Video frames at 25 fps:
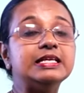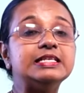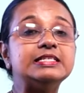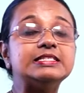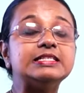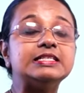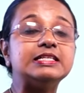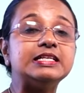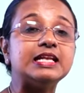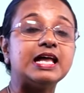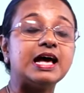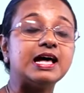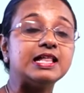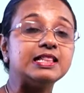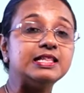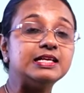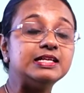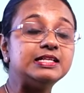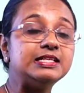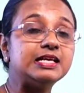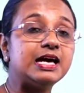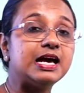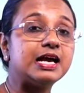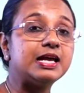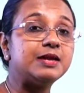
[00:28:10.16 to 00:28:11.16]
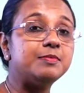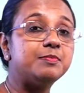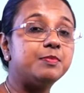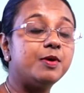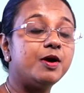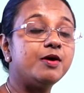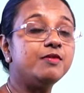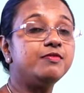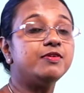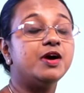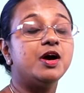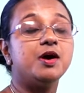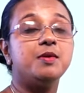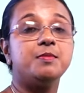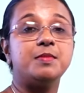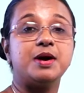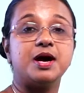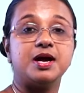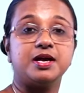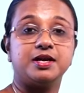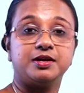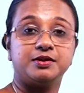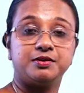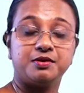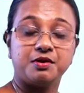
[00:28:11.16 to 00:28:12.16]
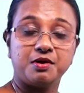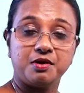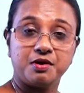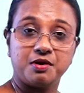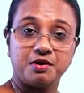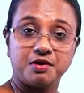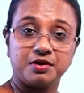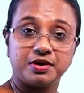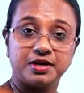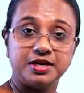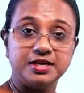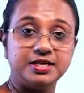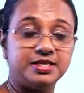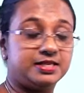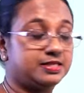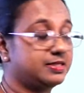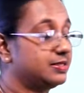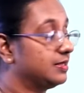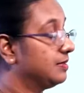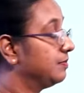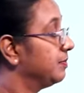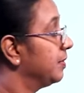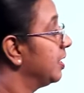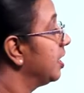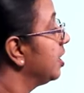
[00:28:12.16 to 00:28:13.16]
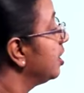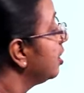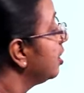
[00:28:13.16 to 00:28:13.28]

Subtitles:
is another type of microorganism.